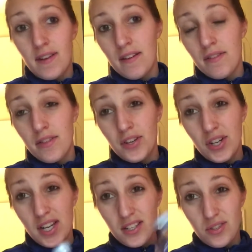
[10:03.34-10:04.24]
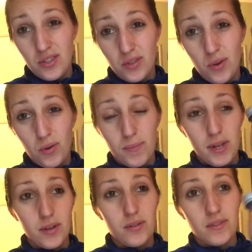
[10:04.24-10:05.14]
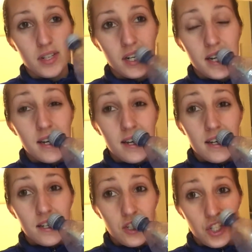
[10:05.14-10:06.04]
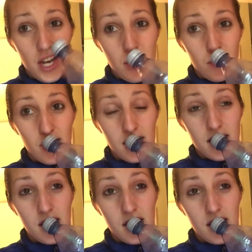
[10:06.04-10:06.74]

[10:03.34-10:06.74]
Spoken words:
5:30. So this will hold me over, shower,